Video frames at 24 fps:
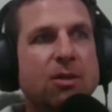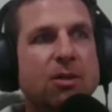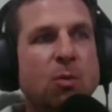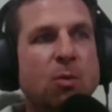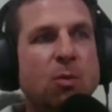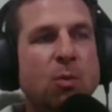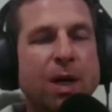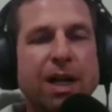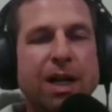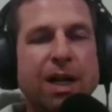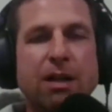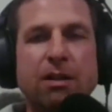
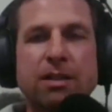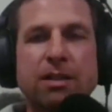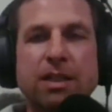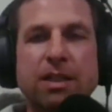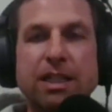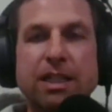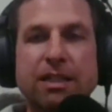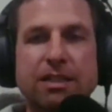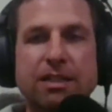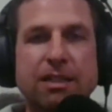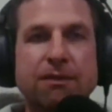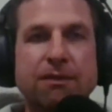
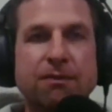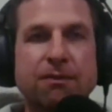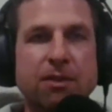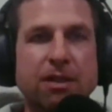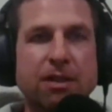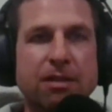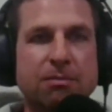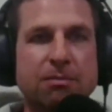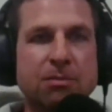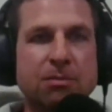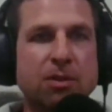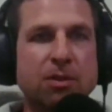wildly
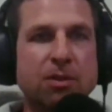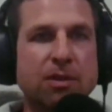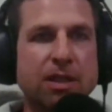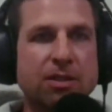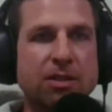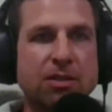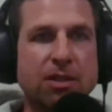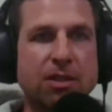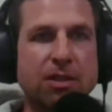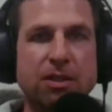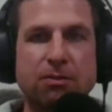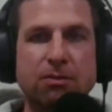different music
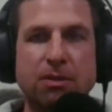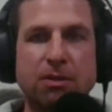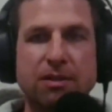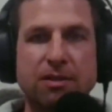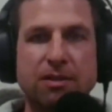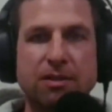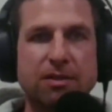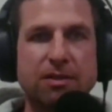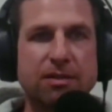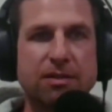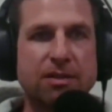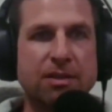
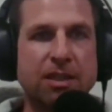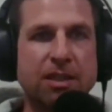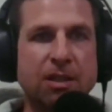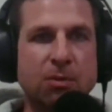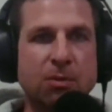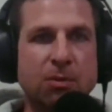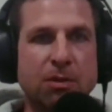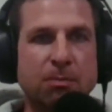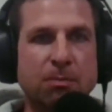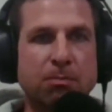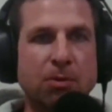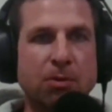genres that
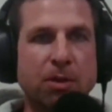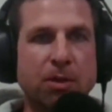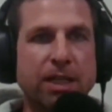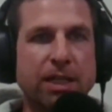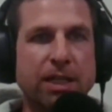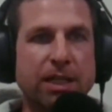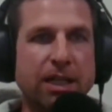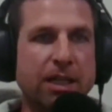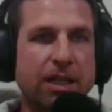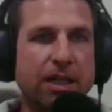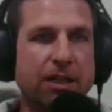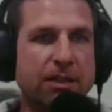were
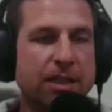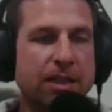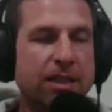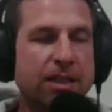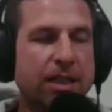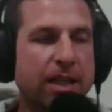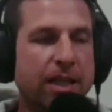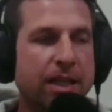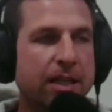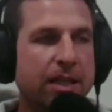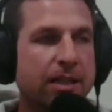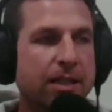breaking out in
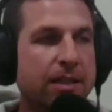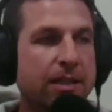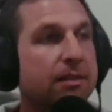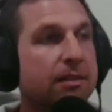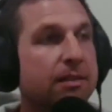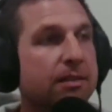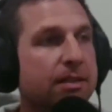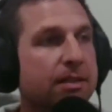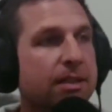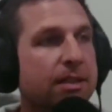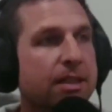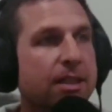the 80s.